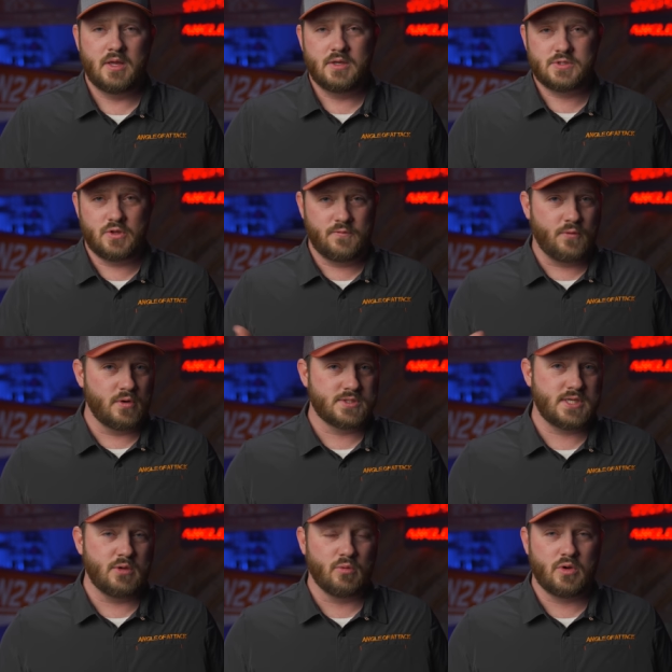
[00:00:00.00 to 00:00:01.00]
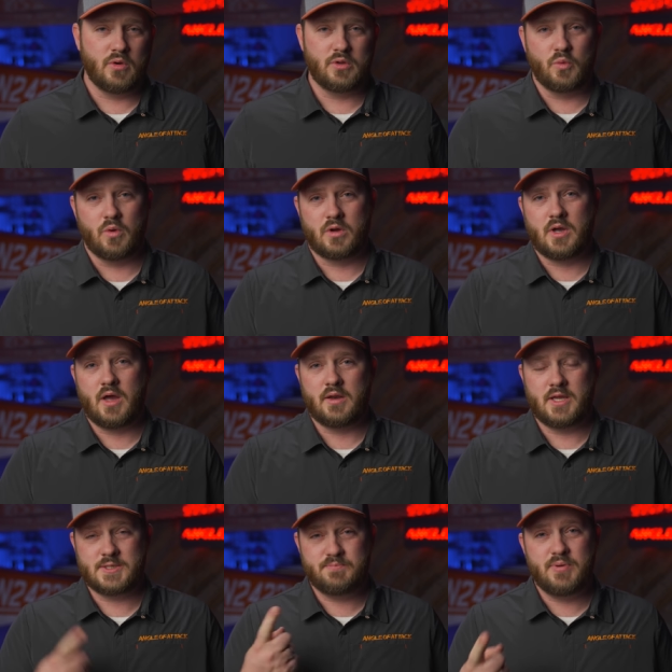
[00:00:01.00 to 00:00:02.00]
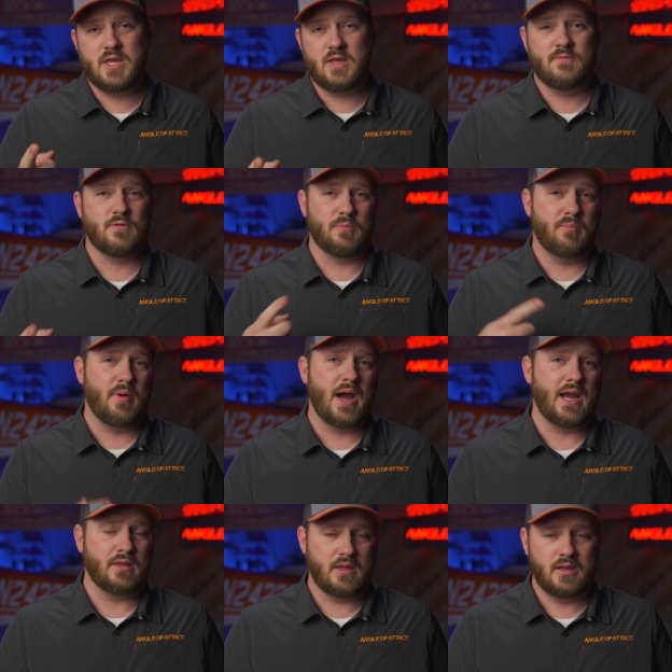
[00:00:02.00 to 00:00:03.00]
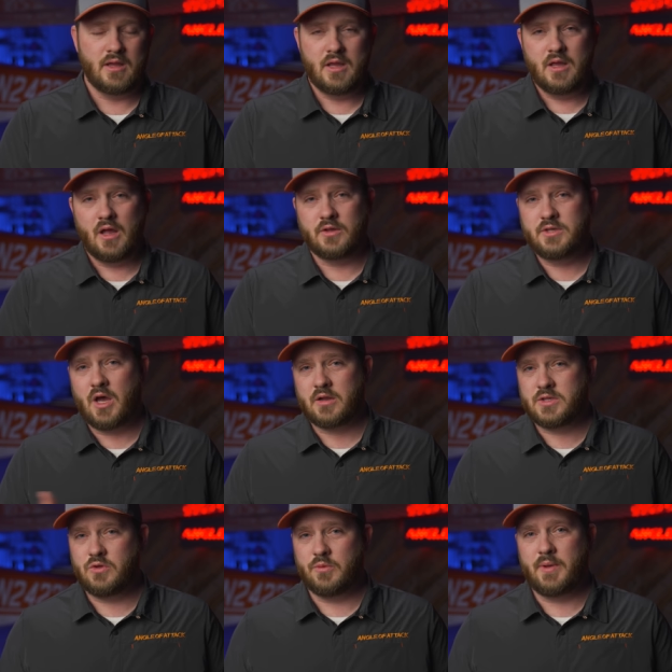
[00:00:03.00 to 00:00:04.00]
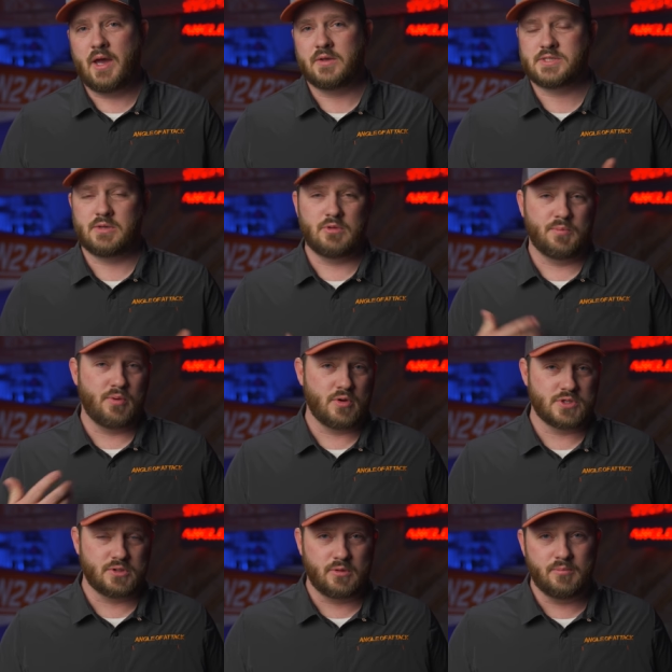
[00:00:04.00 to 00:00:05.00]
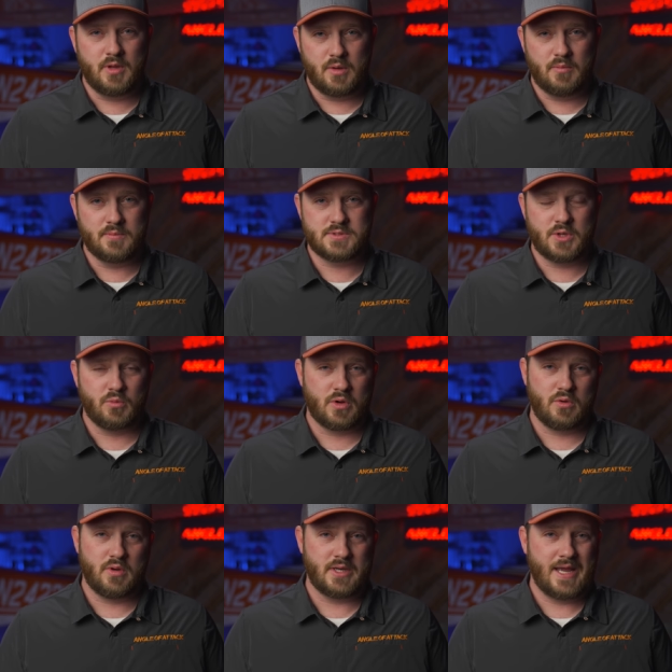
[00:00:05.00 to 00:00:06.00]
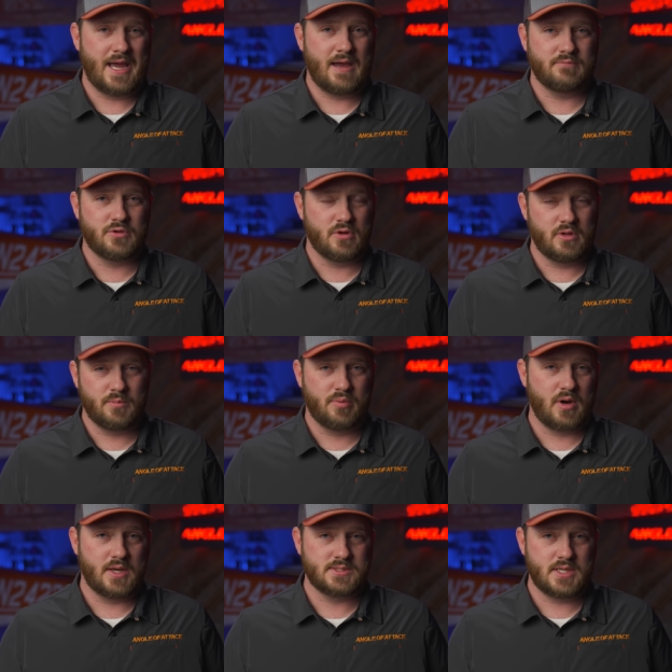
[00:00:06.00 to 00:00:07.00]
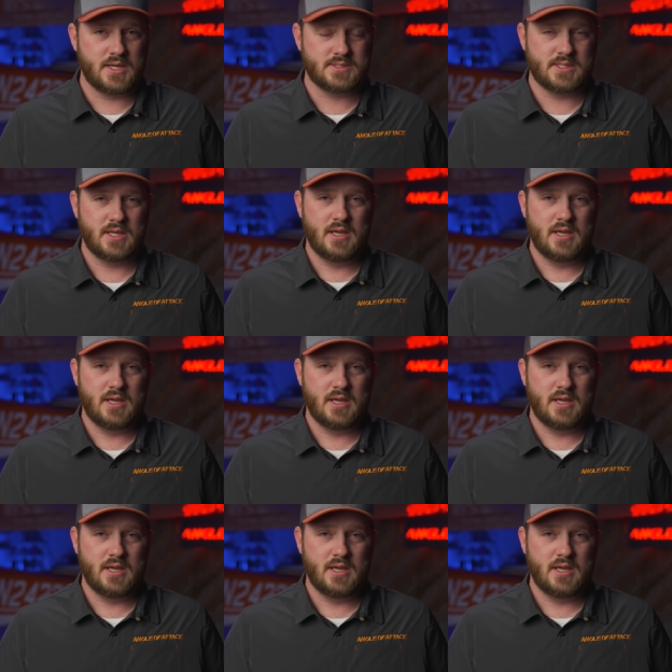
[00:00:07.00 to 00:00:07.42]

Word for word: So the first thing we're going to work on is P for pilot. I'll talk to you about some of the personal minimums that we're going to have during the process.